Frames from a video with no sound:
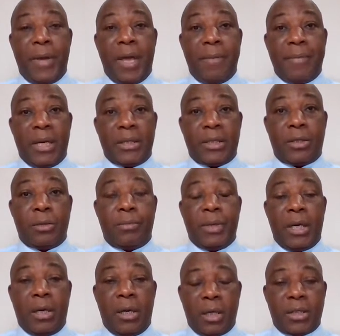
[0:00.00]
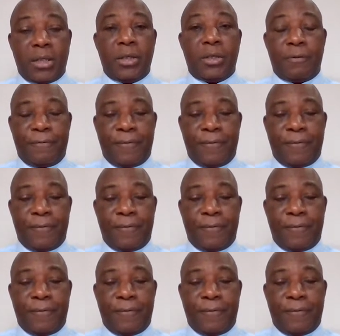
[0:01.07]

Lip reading: payments to be gotten to